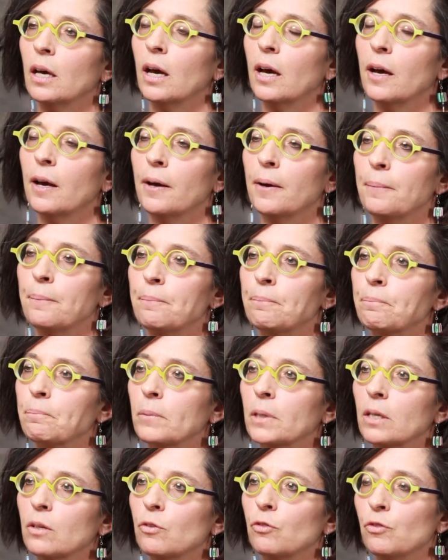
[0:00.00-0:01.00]
um,
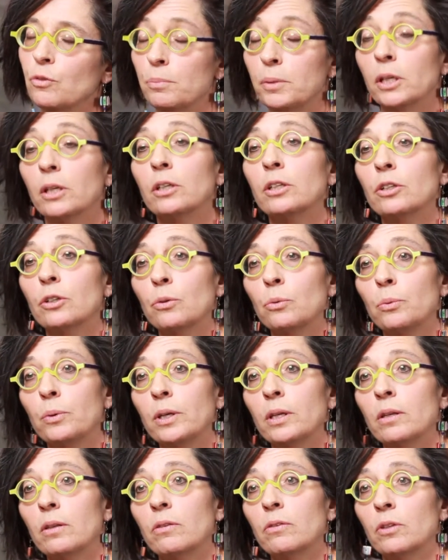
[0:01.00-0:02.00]
familiar
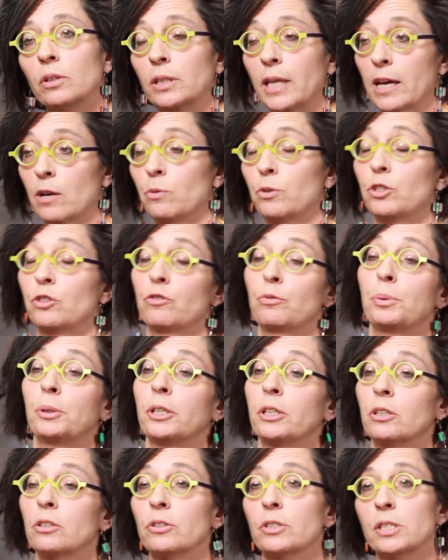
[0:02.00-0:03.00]
with the language of
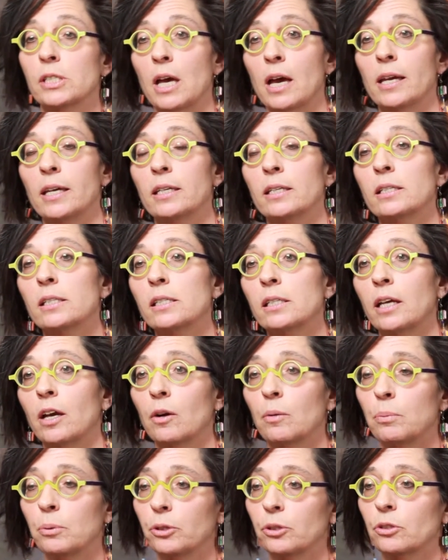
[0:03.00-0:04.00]
political science and
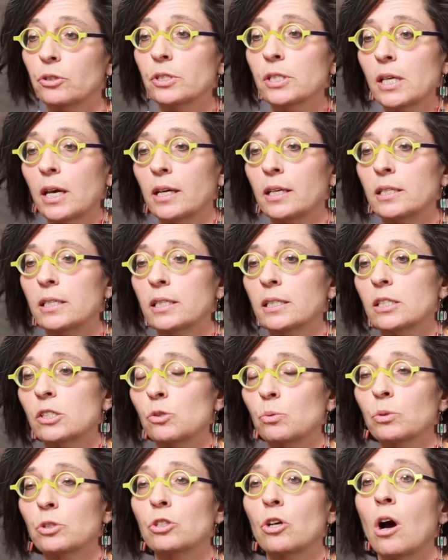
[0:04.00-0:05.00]
how political
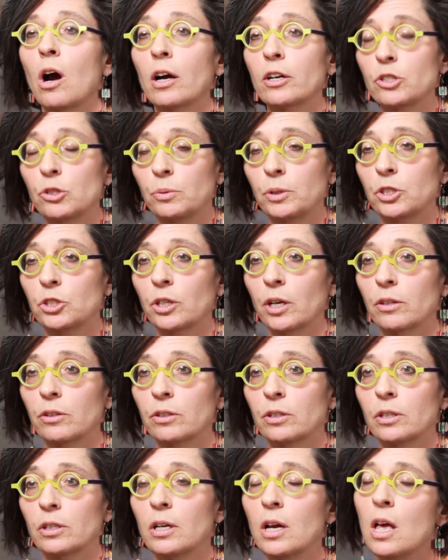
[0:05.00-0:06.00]
scientists will talk to each
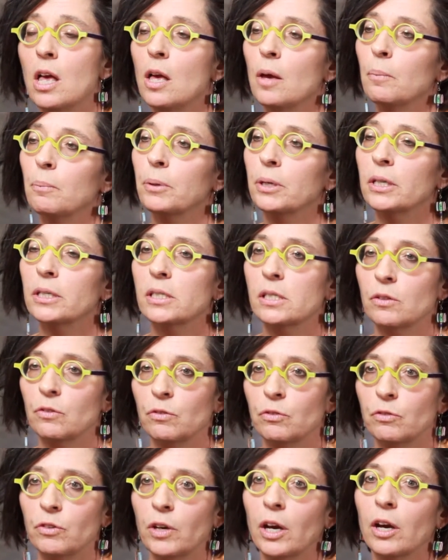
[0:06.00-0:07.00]
other. But it's a
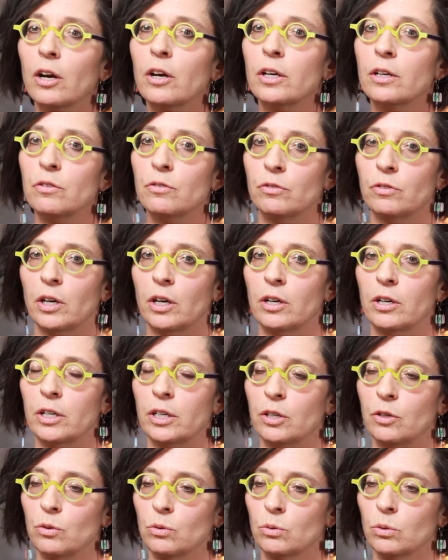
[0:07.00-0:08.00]
very,
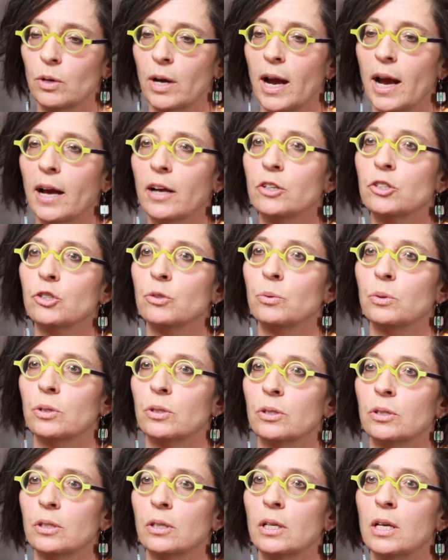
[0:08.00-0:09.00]
very
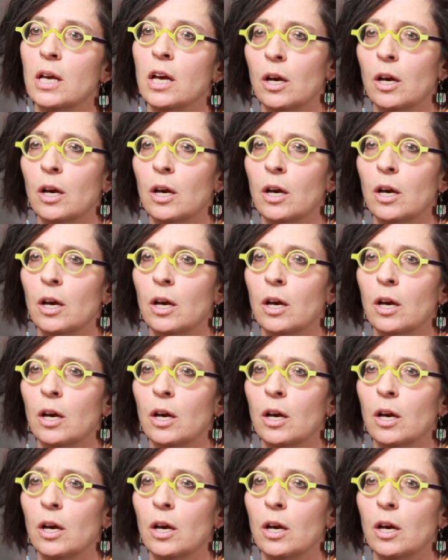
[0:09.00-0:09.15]
gradual